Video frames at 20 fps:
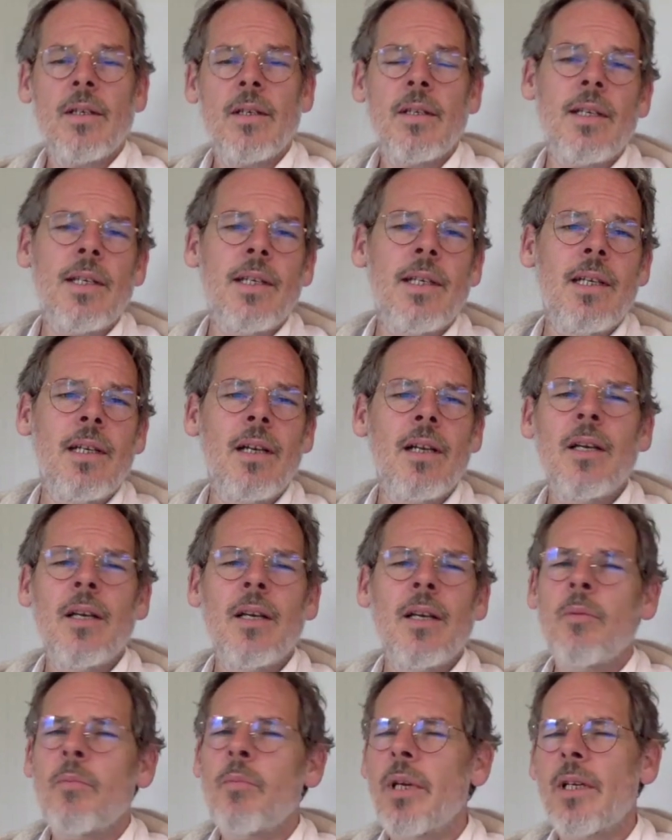the needle
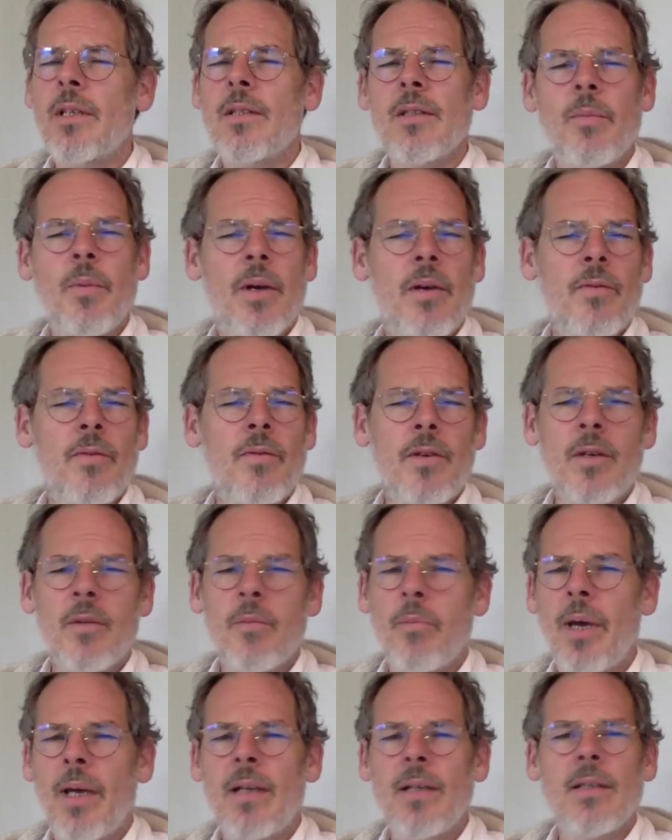picks up every
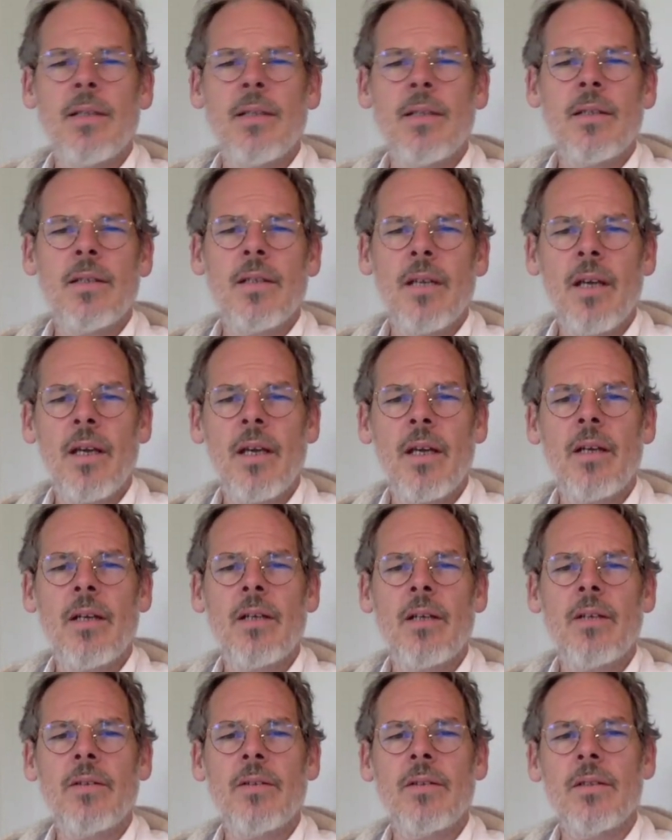abandoned hair
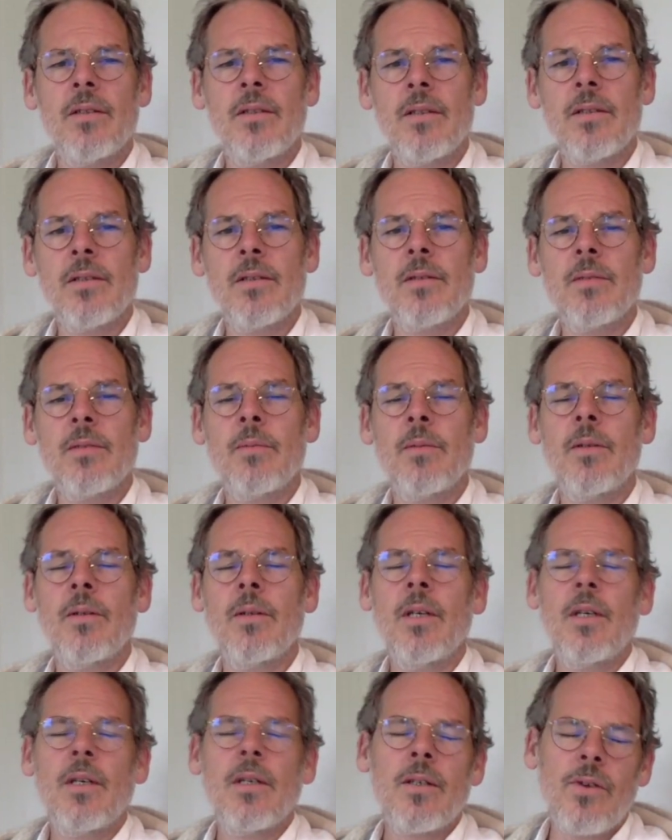and dust mote,
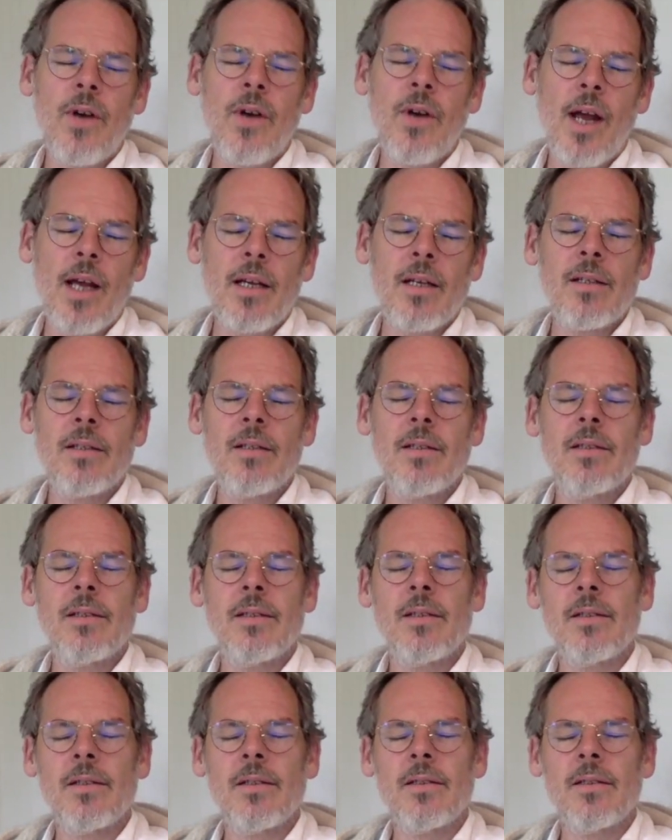crackles and